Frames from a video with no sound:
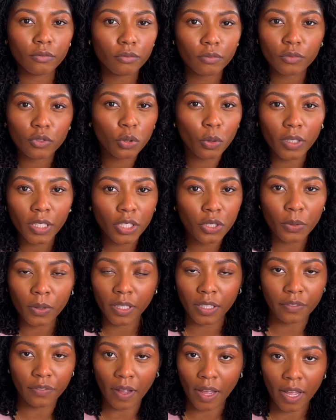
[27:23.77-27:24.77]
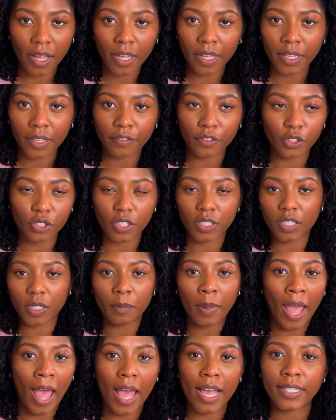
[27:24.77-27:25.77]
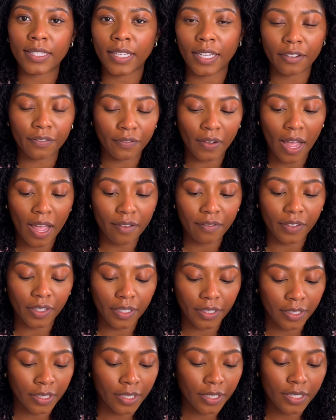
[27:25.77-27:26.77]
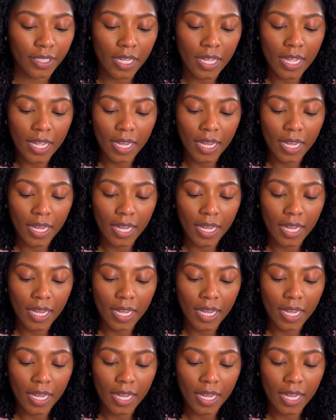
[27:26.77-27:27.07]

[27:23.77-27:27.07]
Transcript: 2025, or just the past like 5 years.